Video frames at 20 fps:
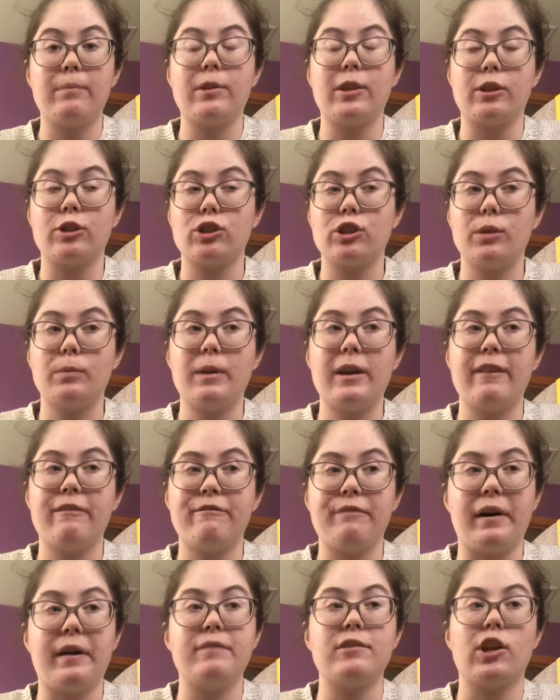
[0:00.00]
there should be a
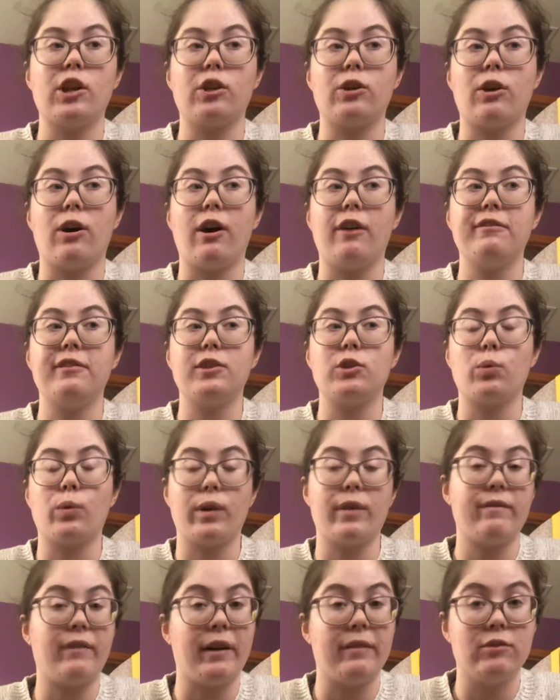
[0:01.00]
$5 off a
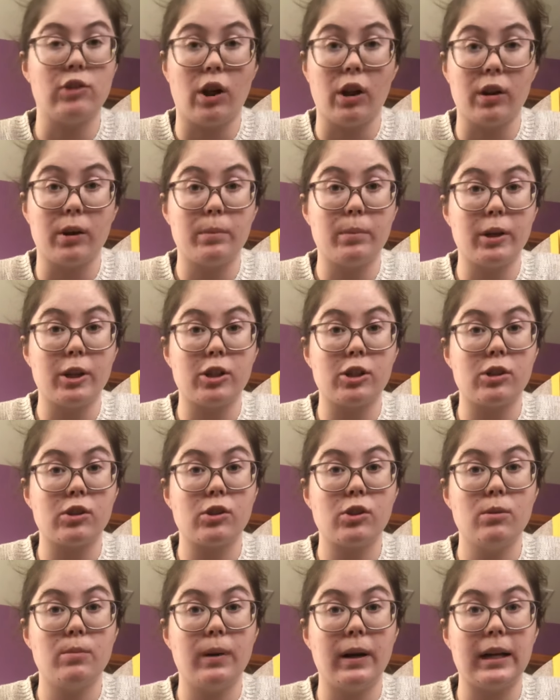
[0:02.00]
$25 purchase
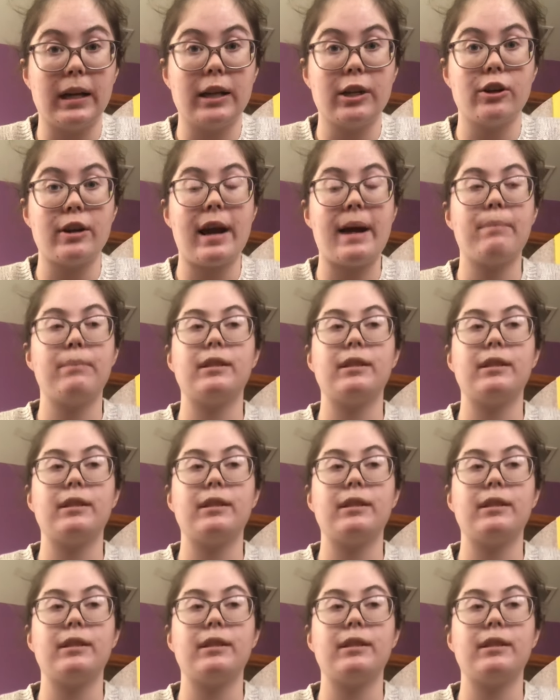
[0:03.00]
coupon on your app.